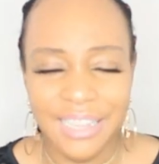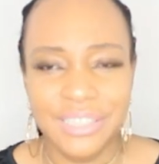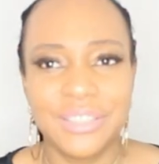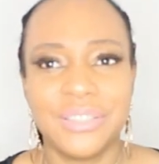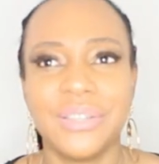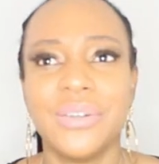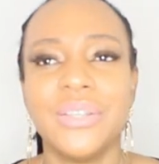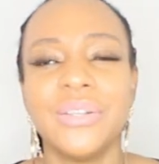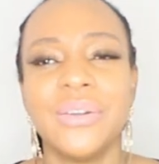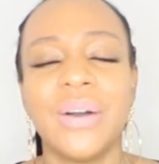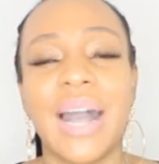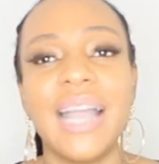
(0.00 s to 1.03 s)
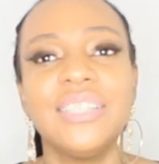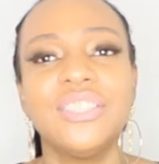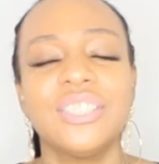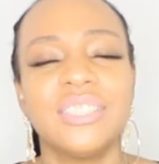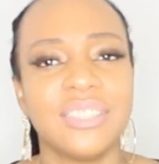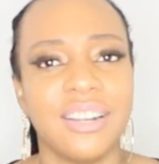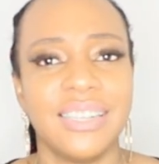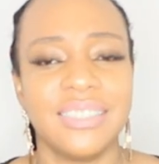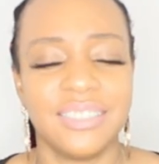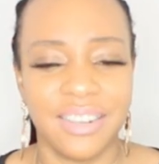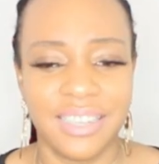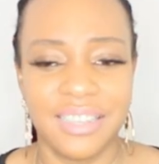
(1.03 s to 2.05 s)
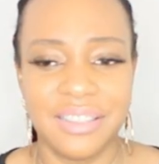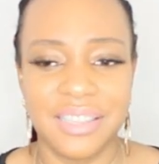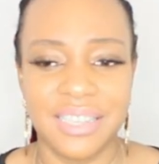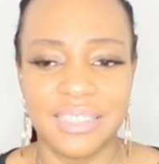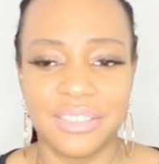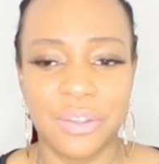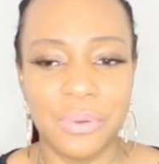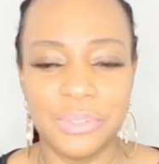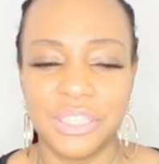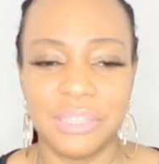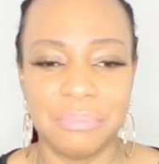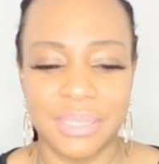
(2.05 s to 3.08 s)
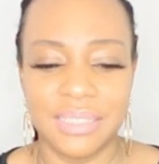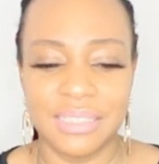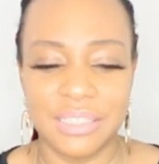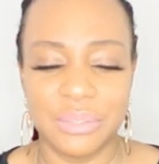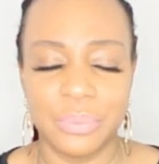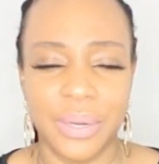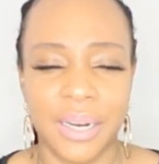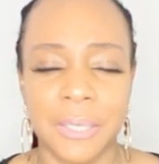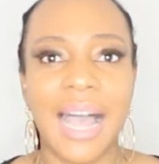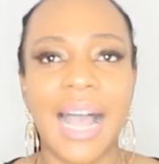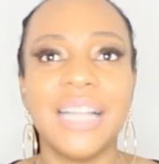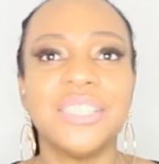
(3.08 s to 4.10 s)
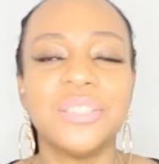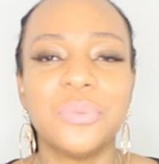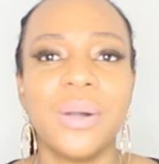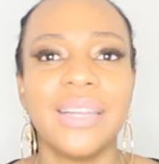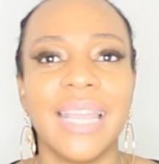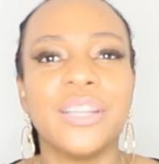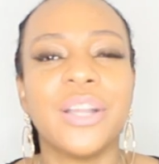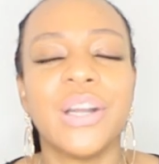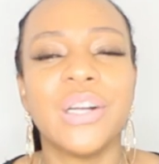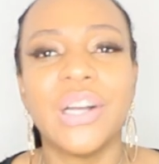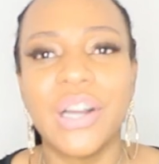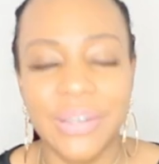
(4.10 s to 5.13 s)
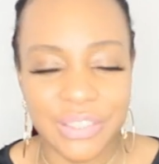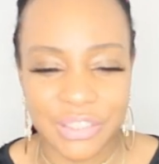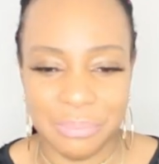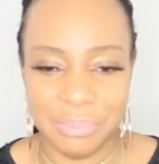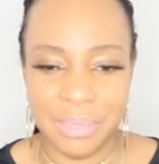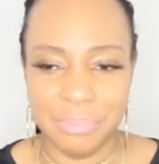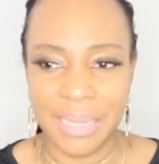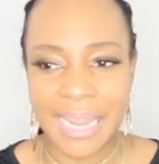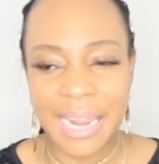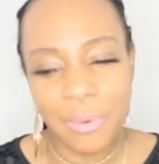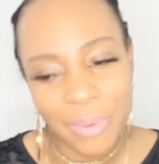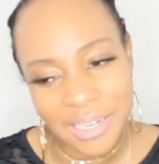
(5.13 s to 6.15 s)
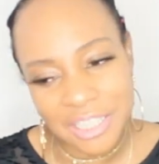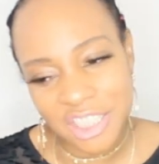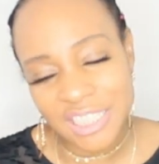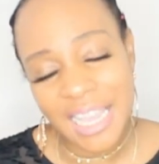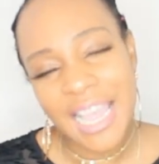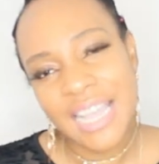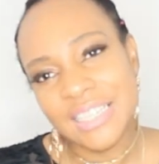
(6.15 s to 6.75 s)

so you know i just started started this coaching business where i just want to encourage people and i want to just